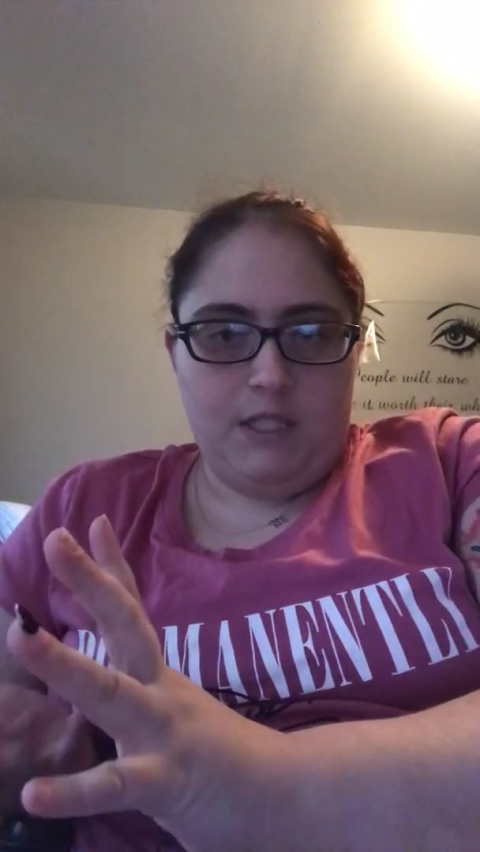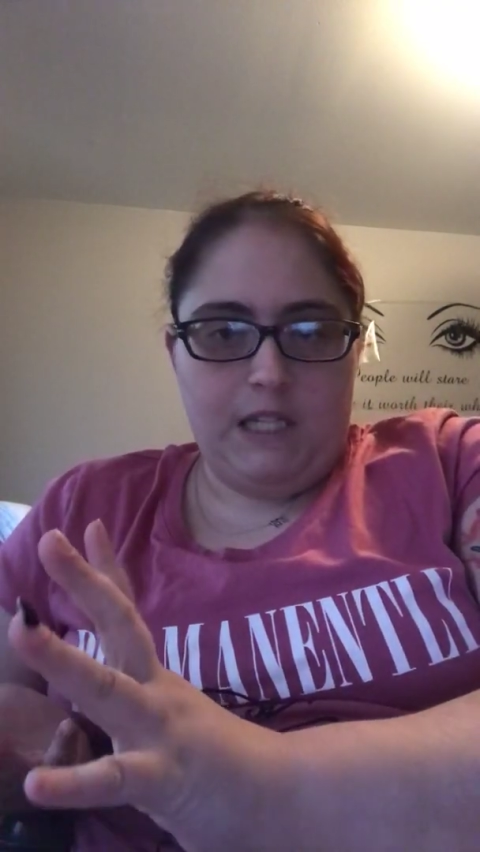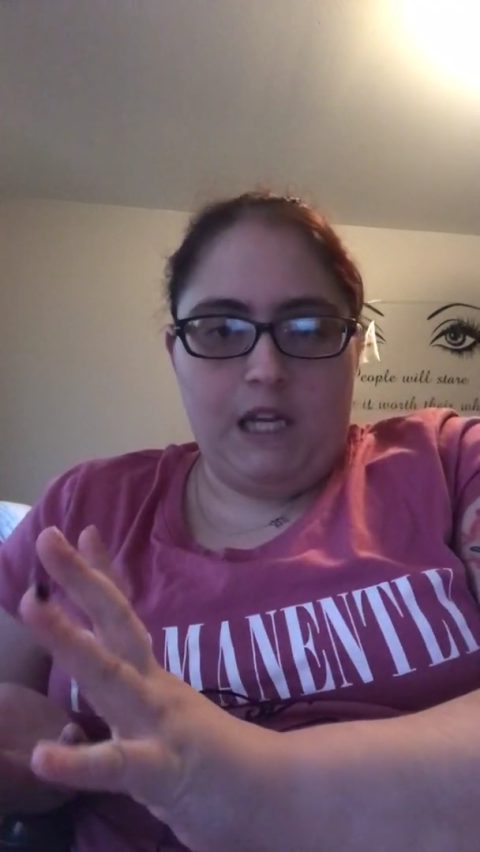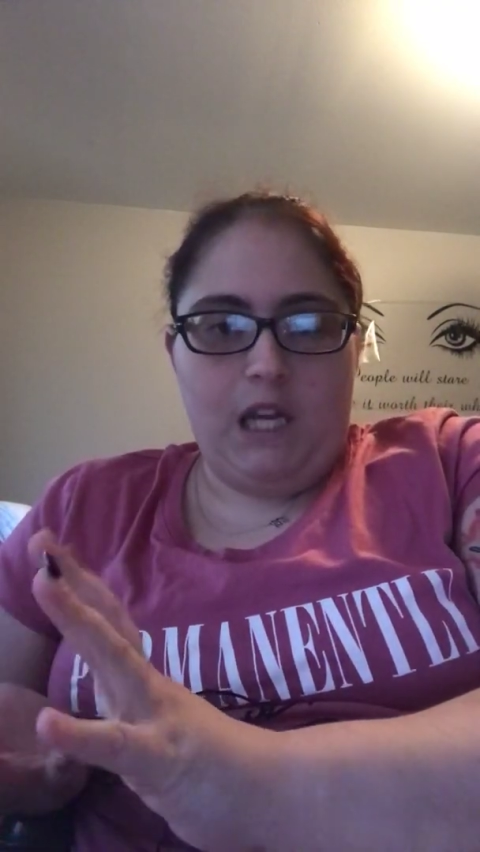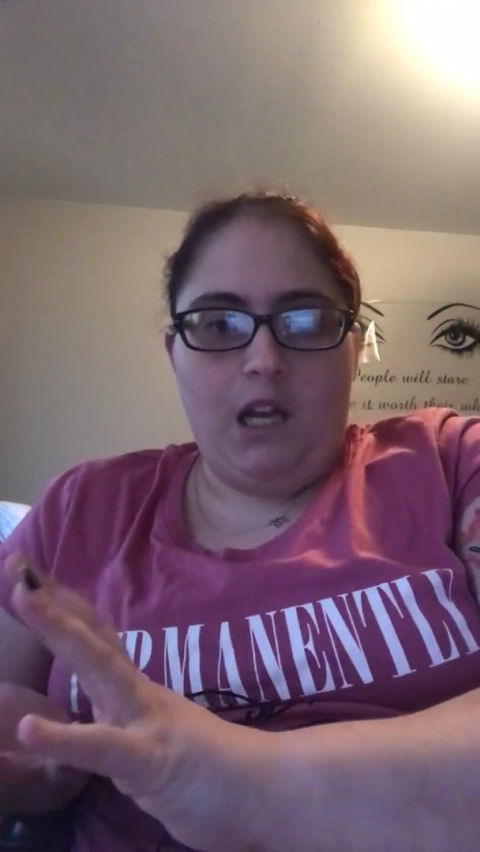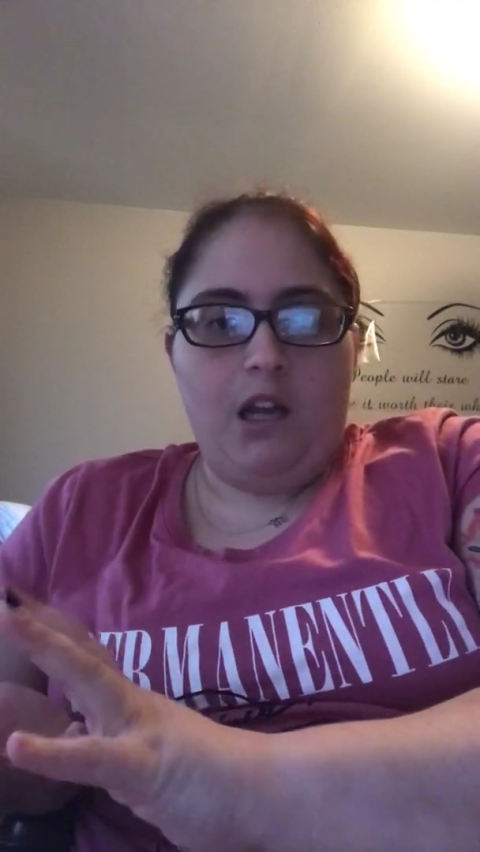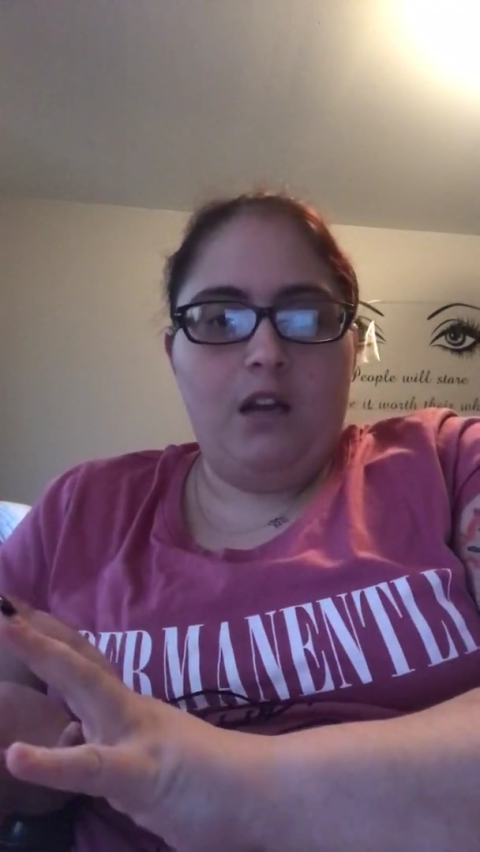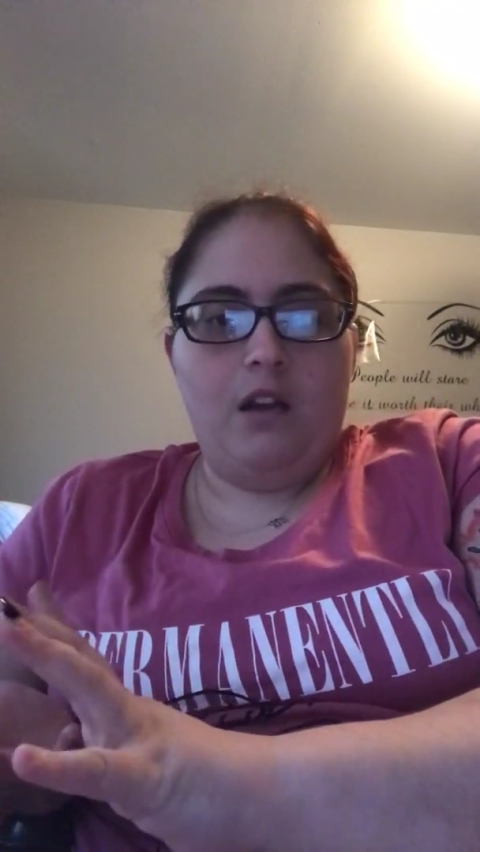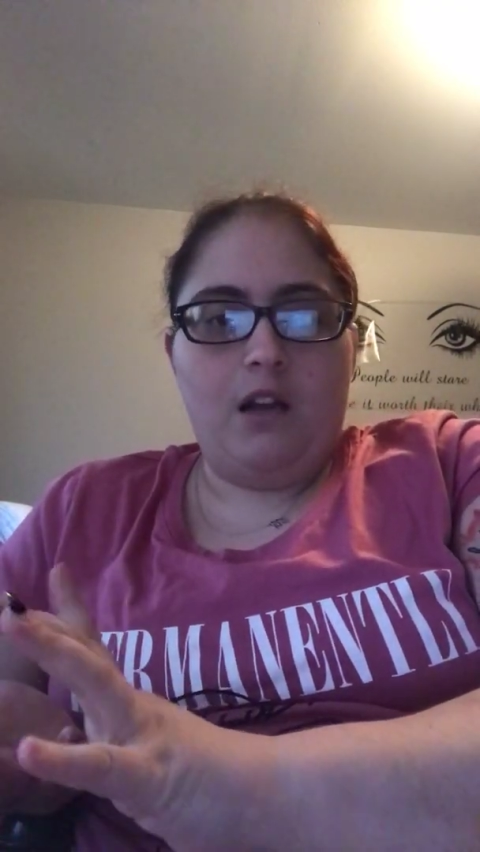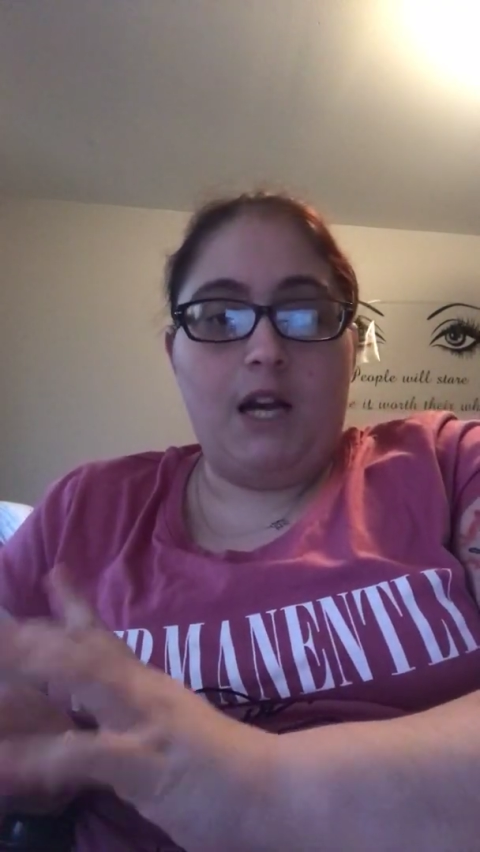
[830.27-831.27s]
see
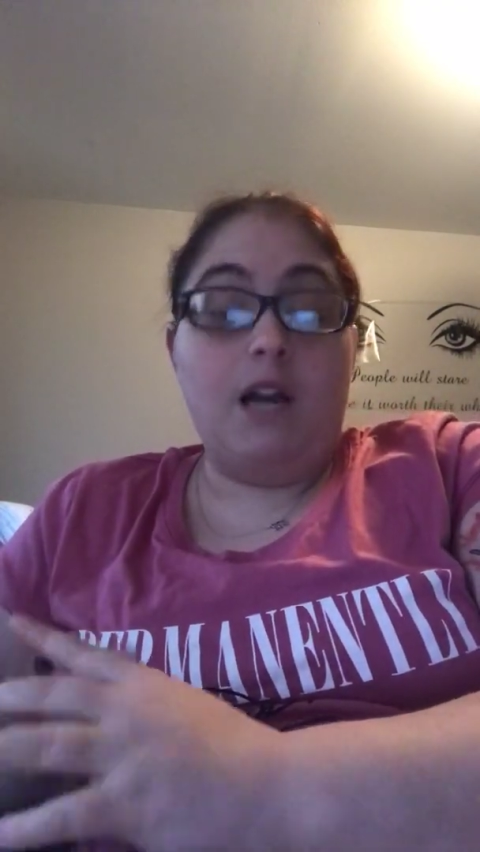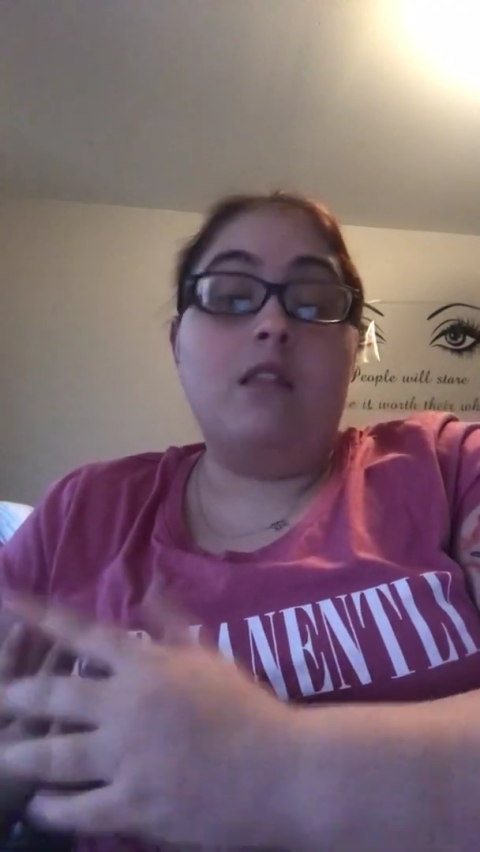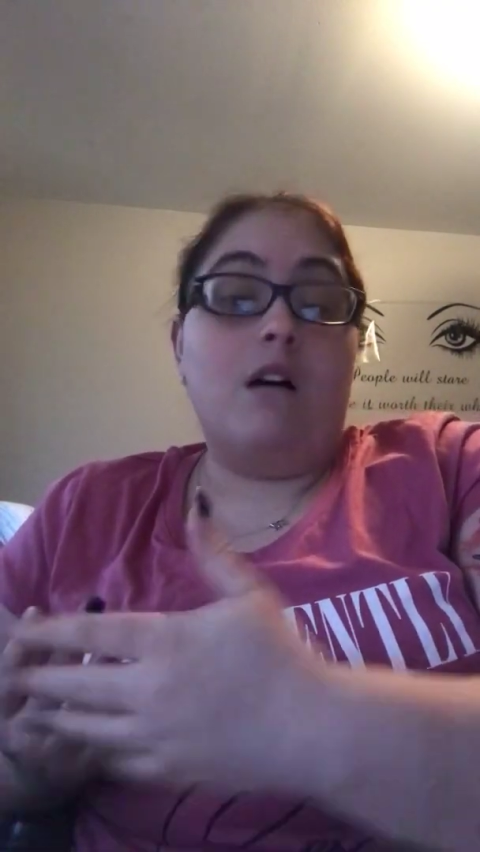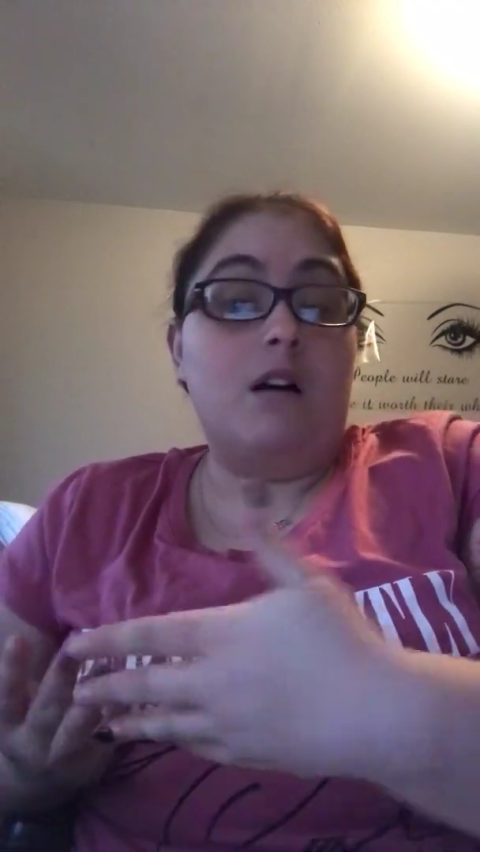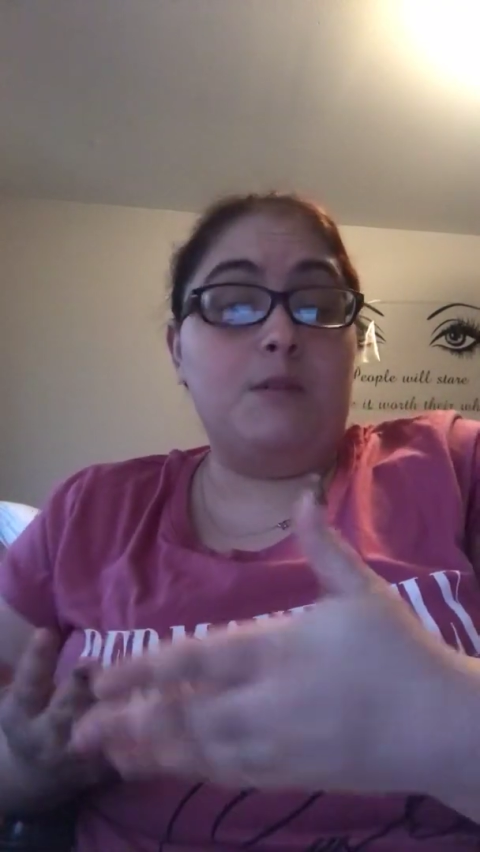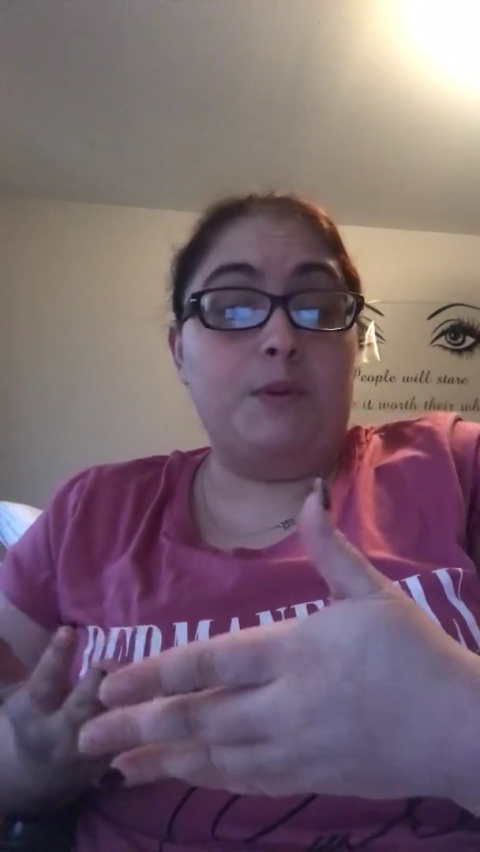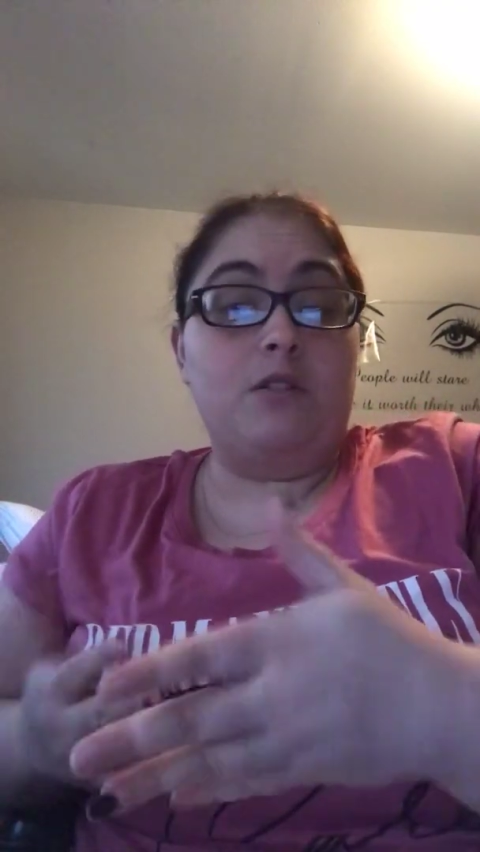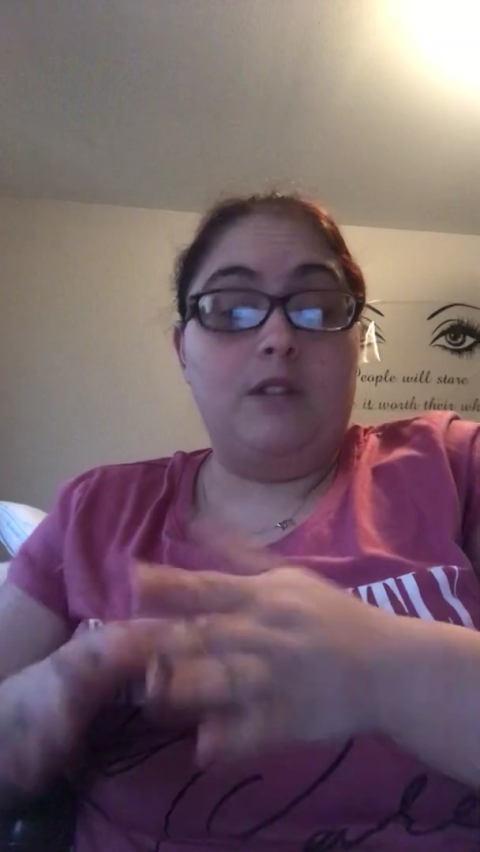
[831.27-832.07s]
at the hospital,